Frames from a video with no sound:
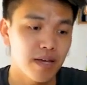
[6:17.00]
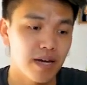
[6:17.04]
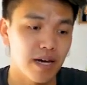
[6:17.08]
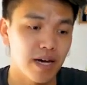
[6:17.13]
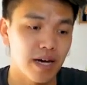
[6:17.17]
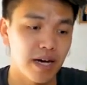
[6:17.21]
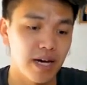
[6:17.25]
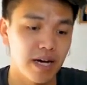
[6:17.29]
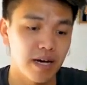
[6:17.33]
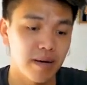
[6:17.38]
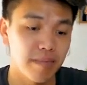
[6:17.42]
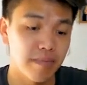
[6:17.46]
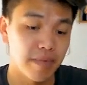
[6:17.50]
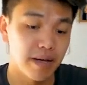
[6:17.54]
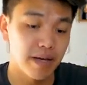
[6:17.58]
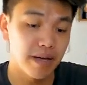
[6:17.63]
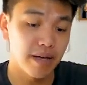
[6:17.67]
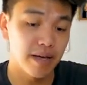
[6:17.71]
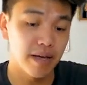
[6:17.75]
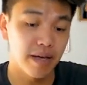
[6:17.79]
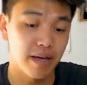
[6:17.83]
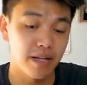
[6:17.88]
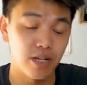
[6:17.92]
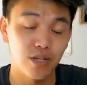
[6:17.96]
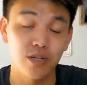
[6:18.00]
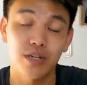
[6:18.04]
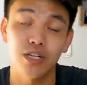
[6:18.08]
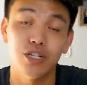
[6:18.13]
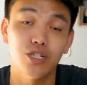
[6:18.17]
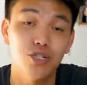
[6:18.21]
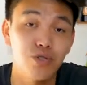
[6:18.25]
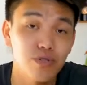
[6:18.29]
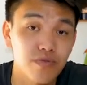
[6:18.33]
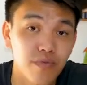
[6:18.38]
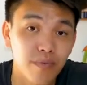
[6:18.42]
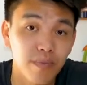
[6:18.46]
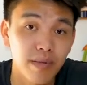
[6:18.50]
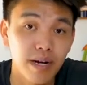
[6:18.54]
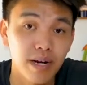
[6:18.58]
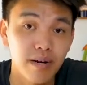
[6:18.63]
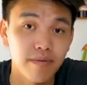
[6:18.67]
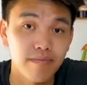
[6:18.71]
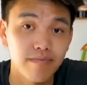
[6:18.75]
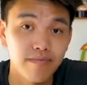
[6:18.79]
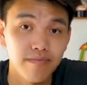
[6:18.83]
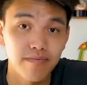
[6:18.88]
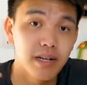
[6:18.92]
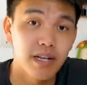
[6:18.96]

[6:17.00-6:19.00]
and you can choose from there.